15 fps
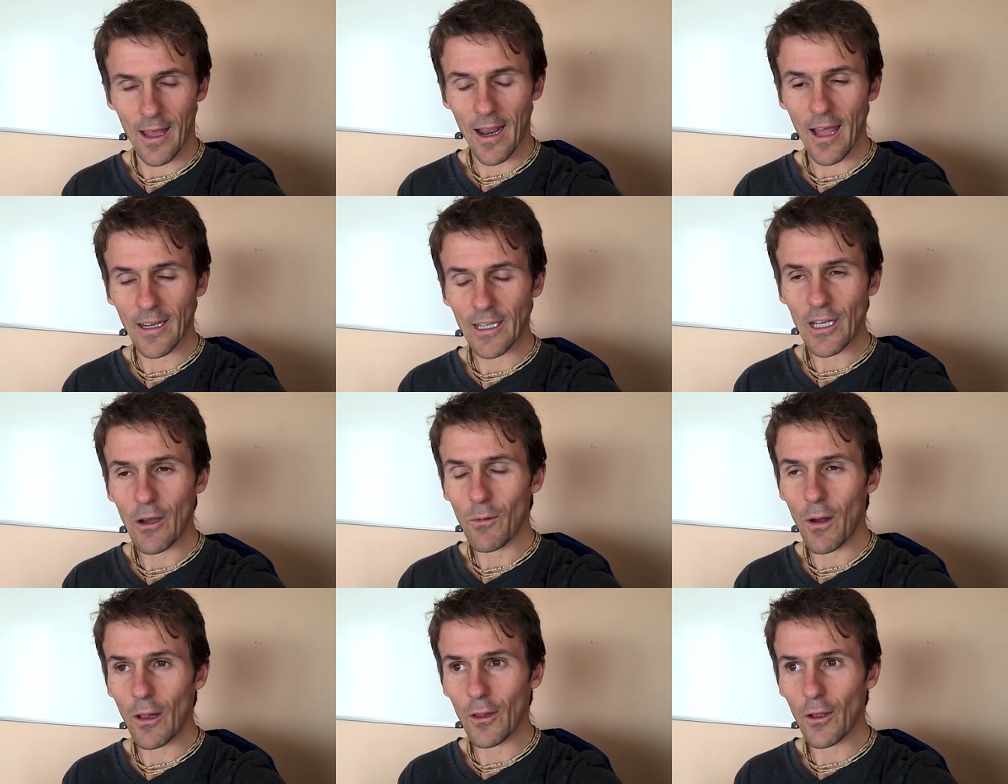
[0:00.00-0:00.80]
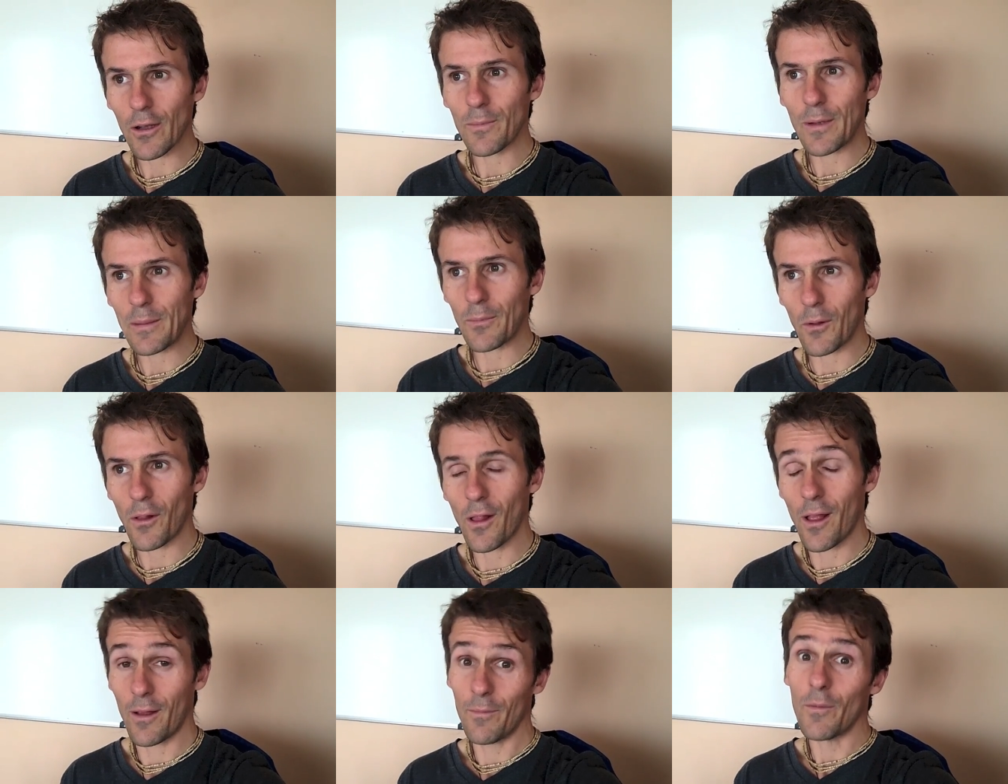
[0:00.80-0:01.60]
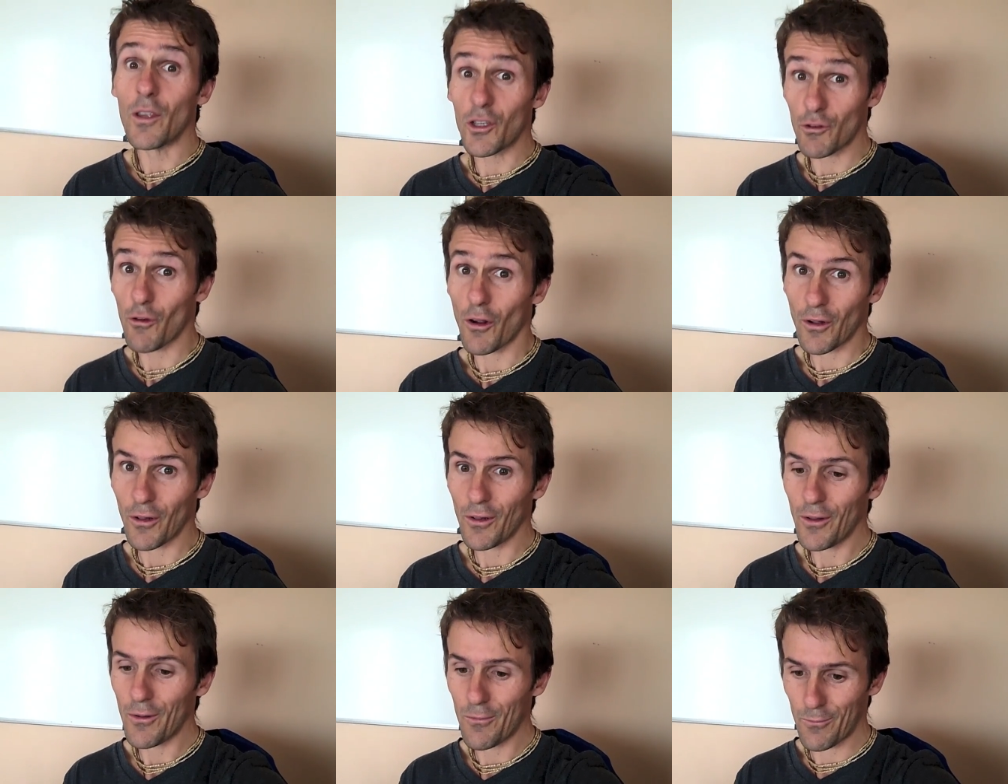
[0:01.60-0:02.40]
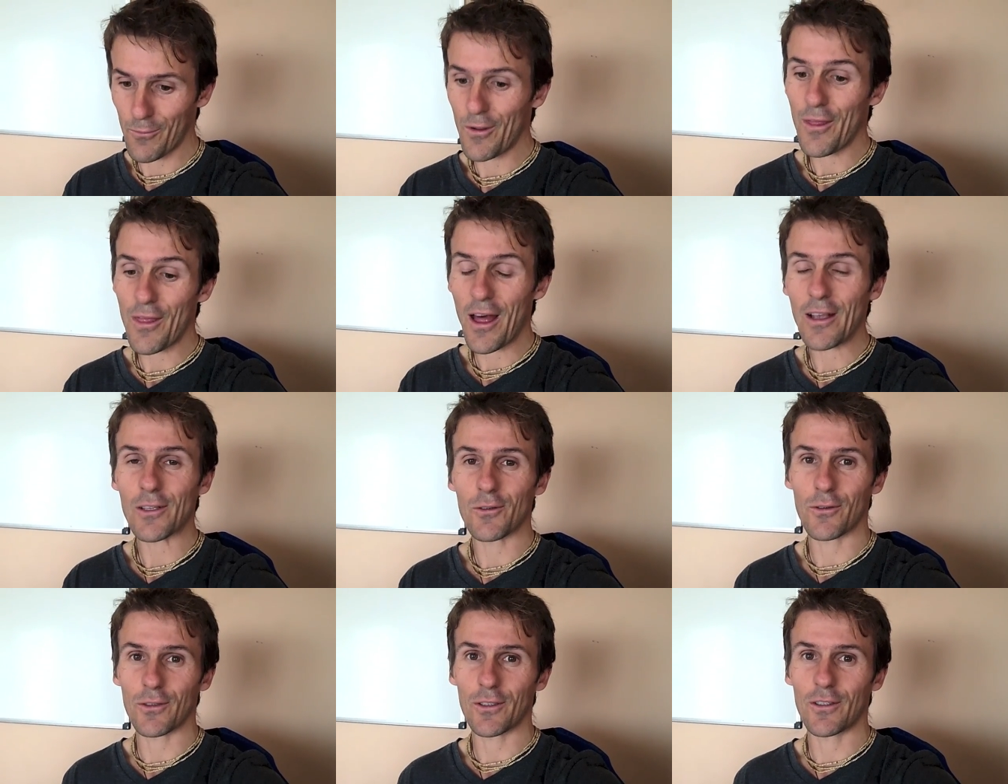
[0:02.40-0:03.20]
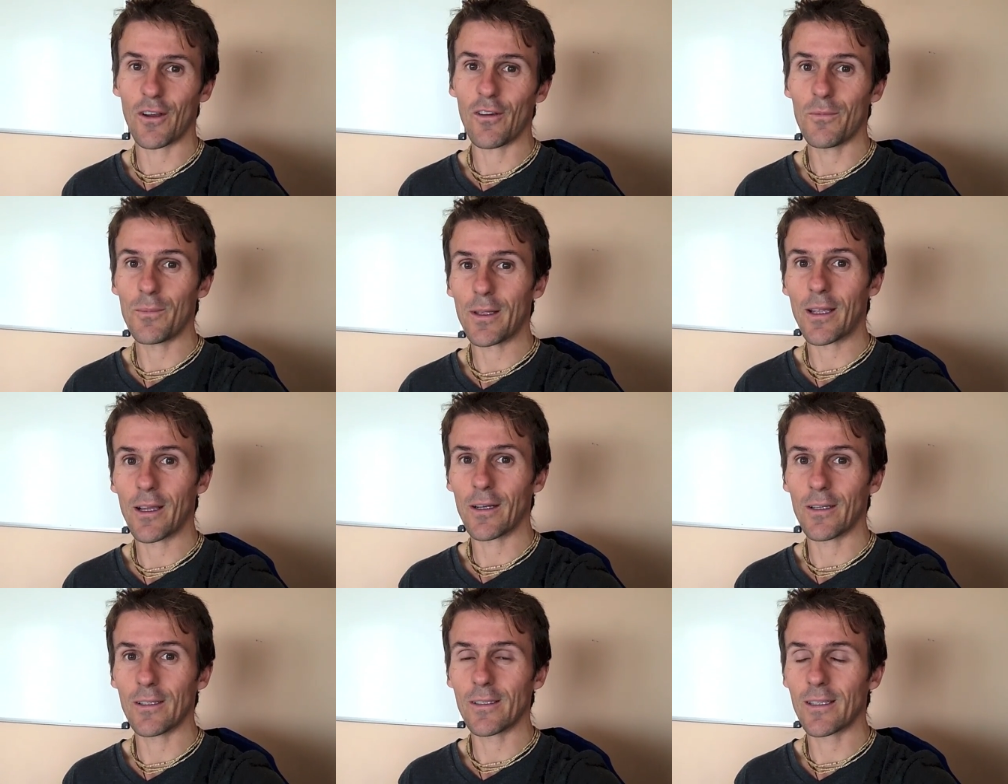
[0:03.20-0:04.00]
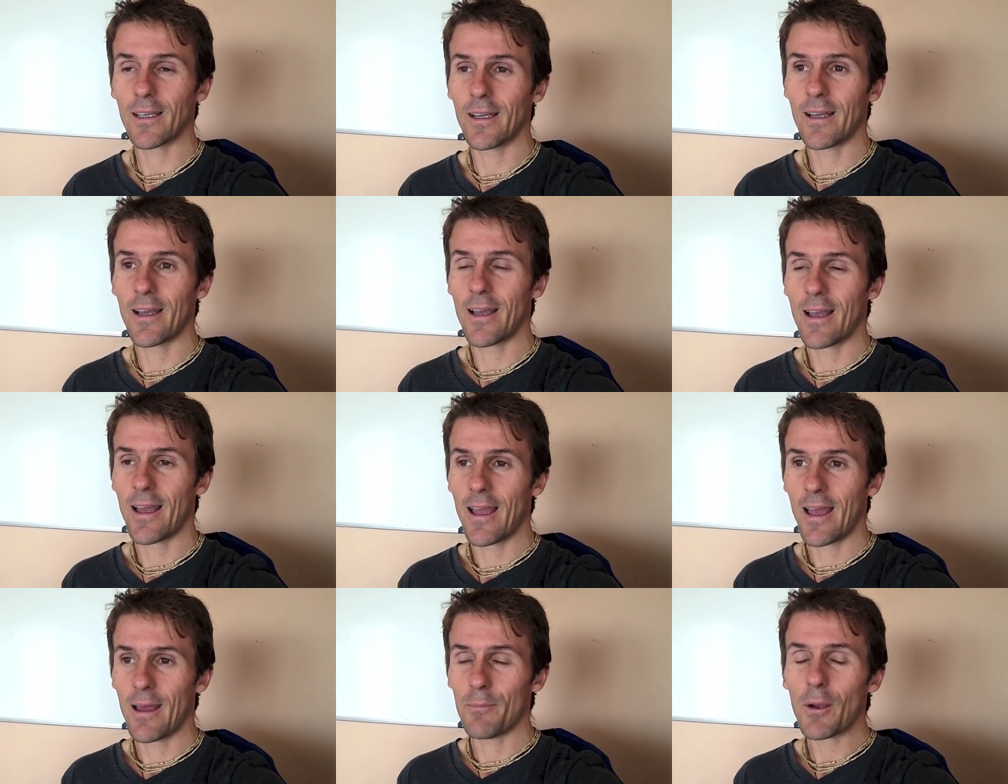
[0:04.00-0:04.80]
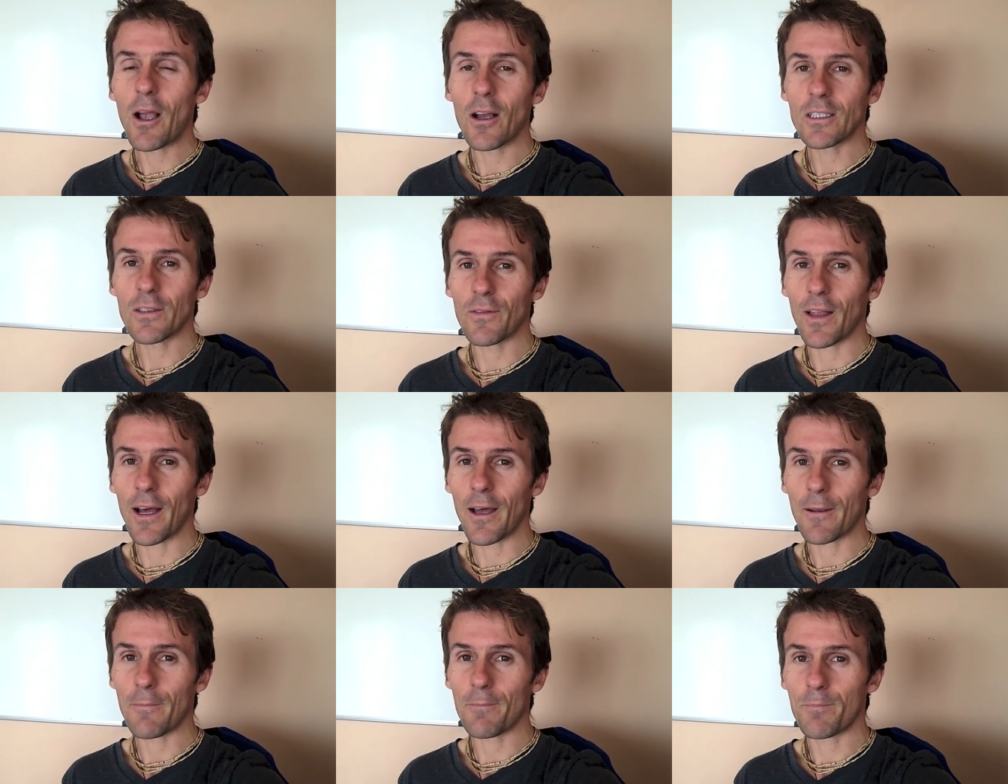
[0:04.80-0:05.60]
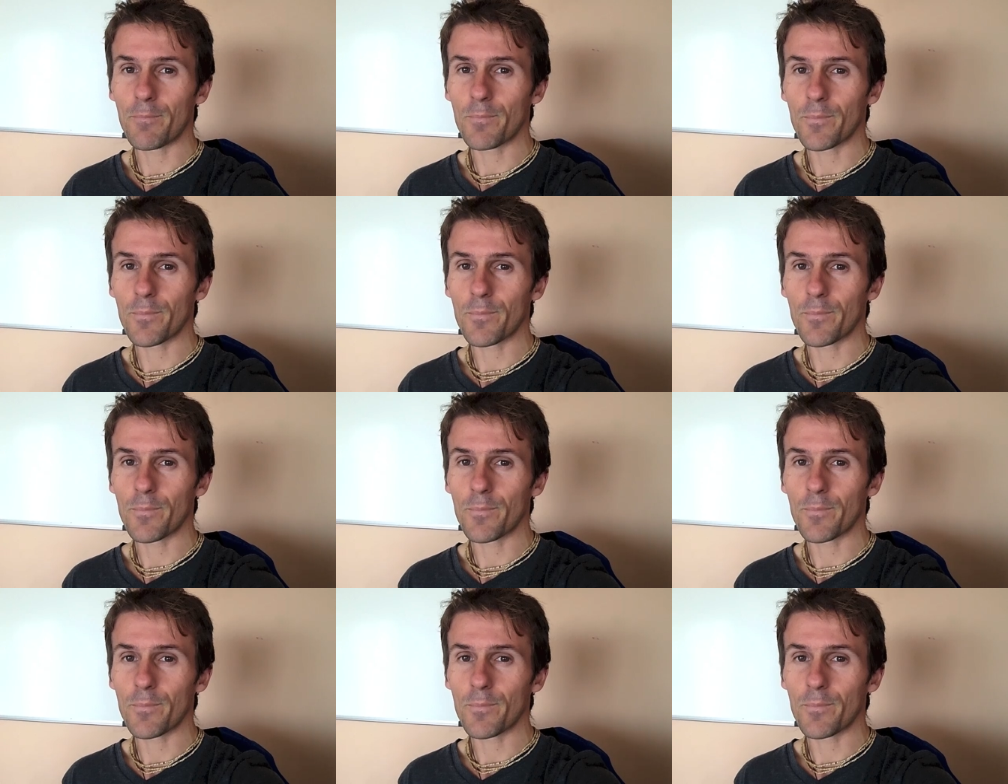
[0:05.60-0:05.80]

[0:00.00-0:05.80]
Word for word: And, and I know a lot of people struggle with that sort of stuff because, because of that.